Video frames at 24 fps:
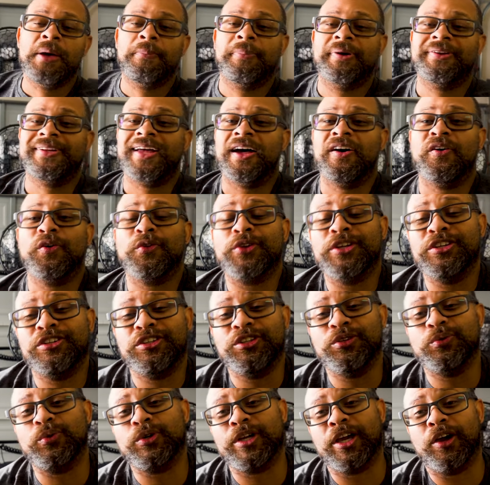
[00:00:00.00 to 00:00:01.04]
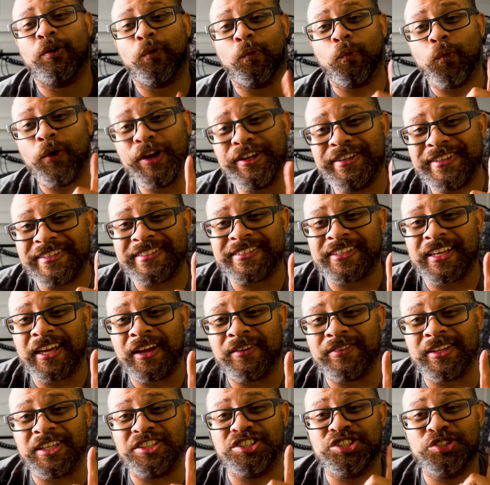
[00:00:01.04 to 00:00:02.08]
But not only do you get one
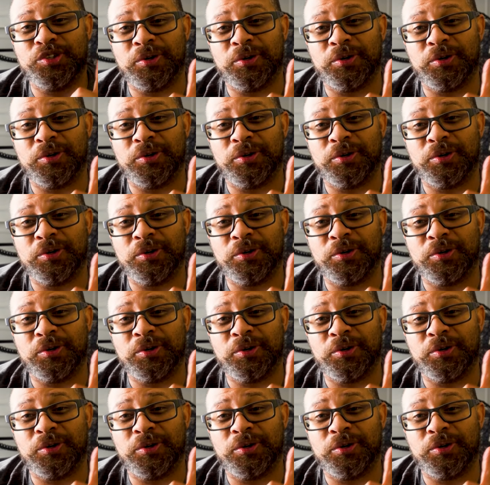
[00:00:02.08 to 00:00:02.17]
discount that